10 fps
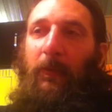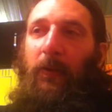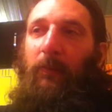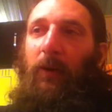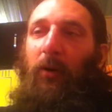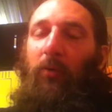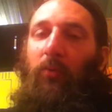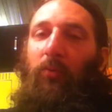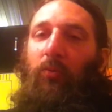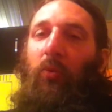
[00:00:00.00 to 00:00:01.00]
about
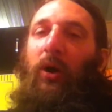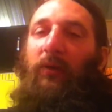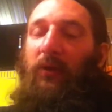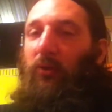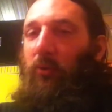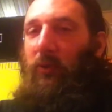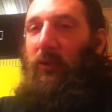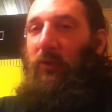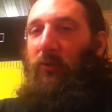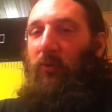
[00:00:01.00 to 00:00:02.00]
why they do what
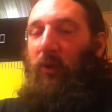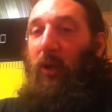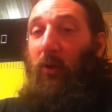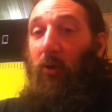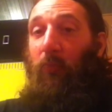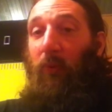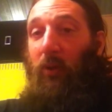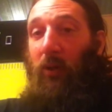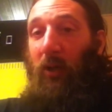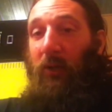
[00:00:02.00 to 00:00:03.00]
they do, and I hope
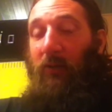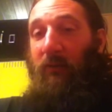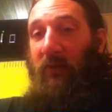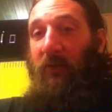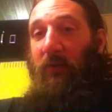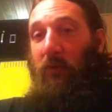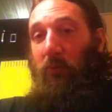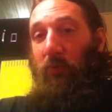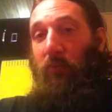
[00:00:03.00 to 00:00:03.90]
I convinced you